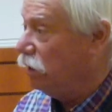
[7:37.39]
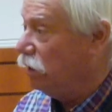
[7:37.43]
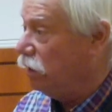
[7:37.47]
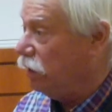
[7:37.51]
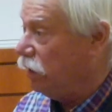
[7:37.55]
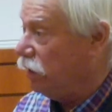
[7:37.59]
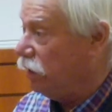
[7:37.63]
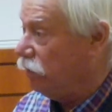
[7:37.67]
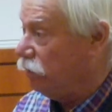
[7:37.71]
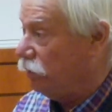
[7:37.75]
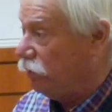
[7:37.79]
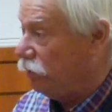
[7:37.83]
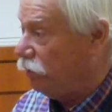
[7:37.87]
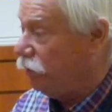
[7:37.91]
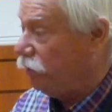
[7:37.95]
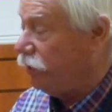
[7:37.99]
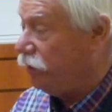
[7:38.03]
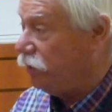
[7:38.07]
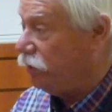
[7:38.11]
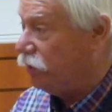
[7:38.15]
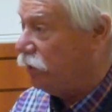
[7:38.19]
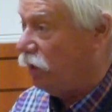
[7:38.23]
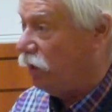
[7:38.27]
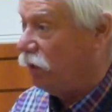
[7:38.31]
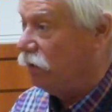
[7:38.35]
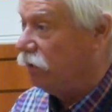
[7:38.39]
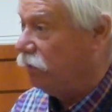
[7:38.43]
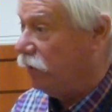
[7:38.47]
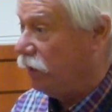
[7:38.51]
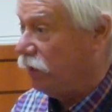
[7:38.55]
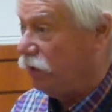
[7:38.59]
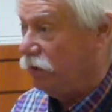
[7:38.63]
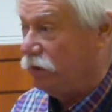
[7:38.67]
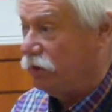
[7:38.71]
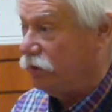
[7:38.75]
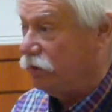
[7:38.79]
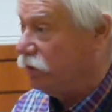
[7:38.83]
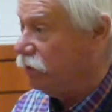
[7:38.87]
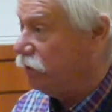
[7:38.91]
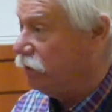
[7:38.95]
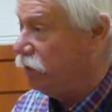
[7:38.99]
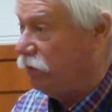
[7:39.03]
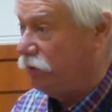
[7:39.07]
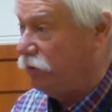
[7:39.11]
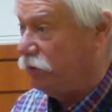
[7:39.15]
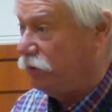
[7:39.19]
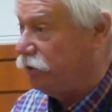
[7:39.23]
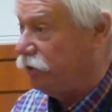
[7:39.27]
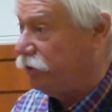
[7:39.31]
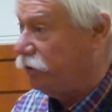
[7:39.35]
and when we talk they listen, and
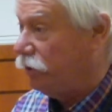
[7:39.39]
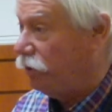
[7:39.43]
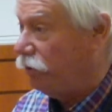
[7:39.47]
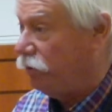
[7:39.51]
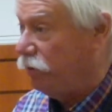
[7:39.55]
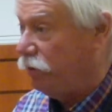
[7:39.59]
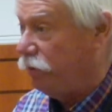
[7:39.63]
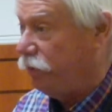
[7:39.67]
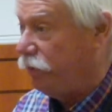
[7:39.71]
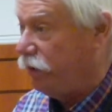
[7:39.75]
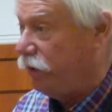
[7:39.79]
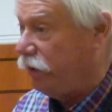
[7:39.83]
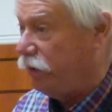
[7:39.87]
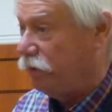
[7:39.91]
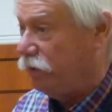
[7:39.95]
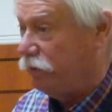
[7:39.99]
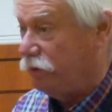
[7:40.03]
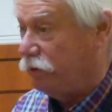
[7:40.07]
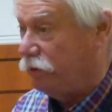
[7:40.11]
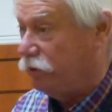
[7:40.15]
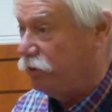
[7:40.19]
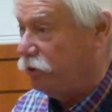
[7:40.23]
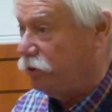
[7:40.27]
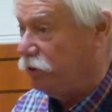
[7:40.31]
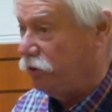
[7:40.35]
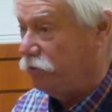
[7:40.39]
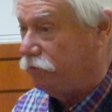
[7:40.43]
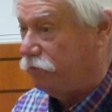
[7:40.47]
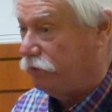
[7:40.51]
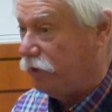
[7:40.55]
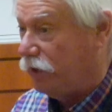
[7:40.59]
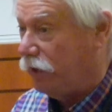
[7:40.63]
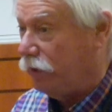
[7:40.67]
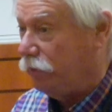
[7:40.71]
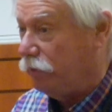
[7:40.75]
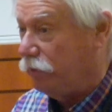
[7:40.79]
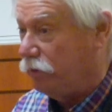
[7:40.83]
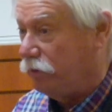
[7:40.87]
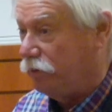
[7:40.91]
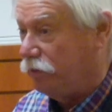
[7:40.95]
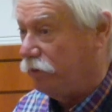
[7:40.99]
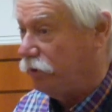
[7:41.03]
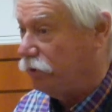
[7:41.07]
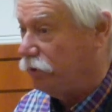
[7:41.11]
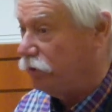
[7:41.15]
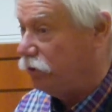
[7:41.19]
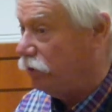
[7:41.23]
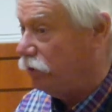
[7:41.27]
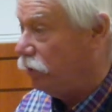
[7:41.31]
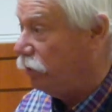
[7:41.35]
there's no repeater, there's no fiber, there's
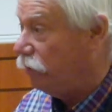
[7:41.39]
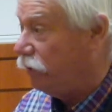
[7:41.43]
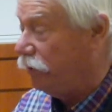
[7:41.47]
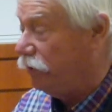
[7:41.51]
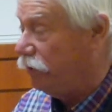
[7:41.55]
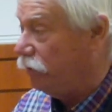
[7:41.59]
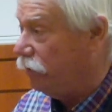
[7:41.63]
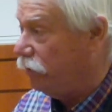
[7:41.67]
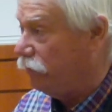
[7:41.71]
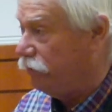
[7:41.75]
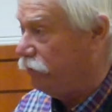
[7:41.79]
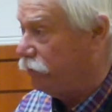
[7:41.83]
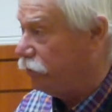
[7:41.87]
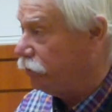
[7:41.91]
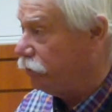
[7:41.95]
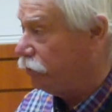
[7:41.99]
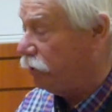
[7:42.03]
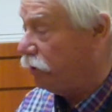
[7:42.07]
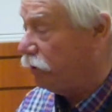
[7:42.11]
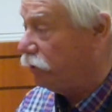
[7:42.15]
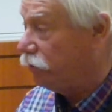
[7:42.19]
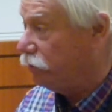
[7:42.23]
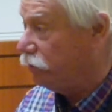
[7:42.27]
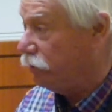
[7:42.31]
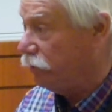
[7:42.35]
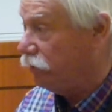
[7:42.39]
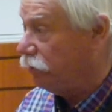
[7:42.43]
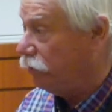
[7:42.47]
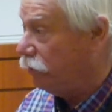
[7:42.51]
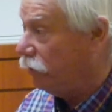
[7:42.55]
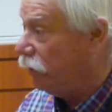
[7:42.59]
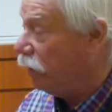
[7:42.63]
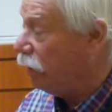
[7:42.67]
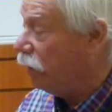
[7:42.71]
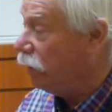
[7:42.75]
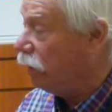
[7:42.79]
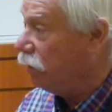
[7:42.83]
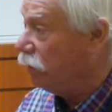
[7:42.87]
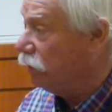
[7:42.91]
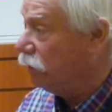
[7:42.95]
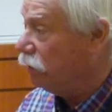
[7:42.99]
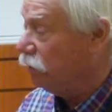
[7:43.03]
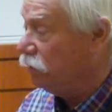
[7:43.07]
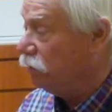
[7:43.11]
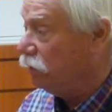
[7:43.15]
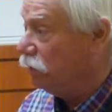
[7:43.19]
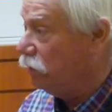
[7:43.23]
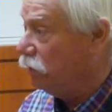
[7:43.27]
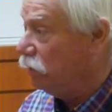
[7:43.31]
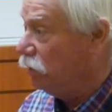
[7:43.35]
no other infrastructure in the way.
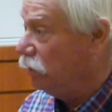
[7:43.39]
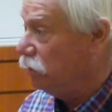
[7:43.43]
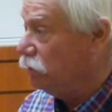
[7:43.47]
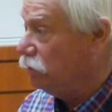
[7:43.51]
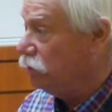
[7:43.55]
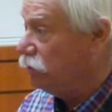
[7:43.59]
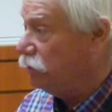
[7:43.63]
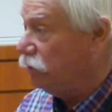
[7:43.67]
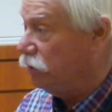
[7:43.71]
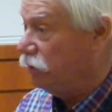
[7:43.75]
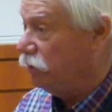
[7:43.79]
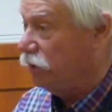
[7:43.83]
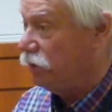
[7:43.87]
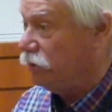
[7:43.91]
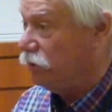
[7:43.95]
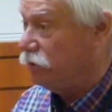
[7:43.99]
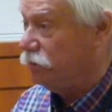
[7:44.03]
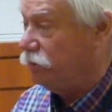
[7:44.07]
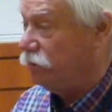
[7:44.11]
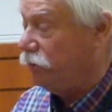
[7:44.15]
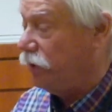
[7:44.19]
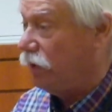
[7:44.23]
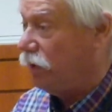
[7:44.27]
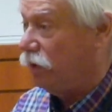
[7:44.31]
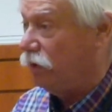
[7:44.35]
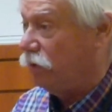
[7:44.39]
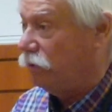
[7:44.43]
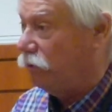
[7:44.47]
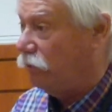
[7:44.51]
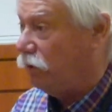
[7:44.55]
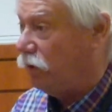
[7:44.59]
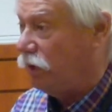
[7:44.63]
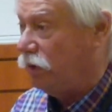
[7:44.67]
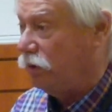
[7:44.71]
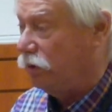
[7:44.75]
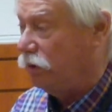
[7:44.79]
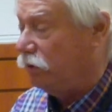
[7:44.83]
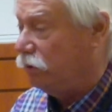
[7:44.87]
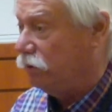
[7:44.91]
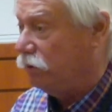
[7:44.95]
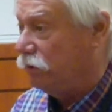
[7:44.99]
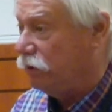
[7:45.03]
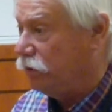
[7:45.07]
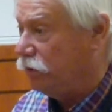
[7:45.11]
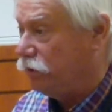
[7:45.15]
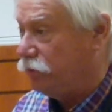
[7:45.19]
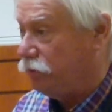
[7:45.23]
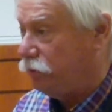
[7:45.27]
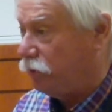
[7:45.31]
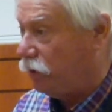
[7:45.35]
So it doesn't matter what is
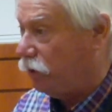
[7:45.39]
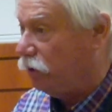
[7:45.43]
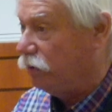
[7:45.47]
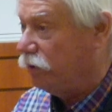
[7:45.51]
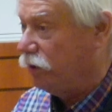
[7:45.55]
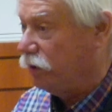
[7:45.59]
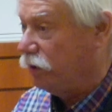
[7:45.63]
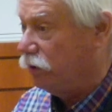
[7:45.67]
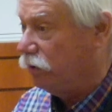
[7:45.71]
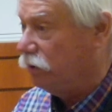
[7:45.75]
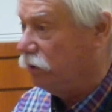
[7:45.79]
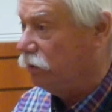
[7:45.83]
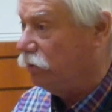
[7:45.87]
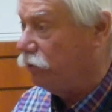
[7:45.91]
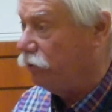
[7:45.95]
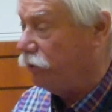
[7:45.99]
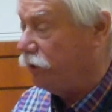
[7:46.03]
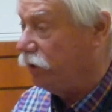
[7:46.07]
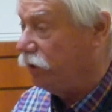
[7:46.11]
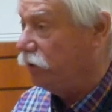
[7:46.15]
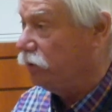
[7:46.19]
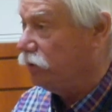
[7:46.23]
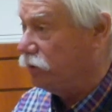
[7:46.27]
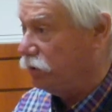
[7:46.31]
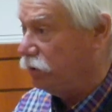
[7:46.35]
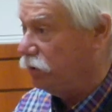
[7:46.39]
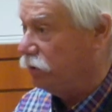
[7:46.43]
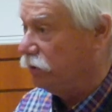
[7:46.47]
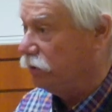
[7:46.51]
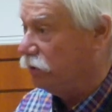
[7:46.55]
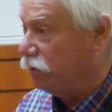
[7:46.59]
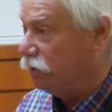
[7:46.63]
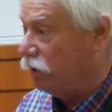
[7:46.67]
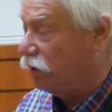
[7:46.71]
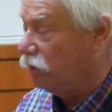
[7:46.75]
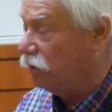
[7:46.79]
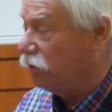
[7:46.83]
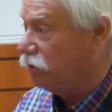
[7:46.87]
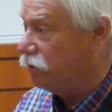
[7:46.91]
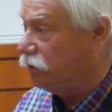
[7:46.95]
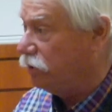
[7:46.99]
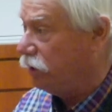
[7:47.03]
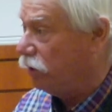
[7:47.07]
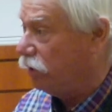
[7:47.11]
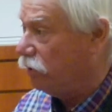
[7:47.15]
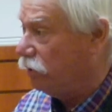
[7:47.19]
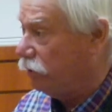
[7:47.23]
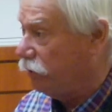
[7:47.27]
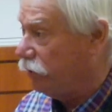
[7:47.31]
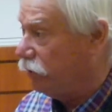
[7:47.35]
broken, we can still talk to
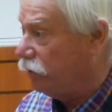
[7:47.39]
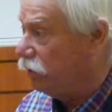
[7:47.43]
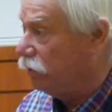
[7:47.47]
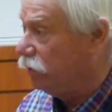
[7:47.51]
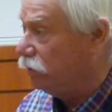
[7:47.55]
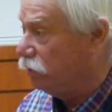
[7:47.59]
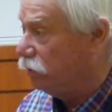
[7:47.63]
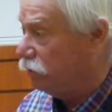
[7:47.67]
Sacramento.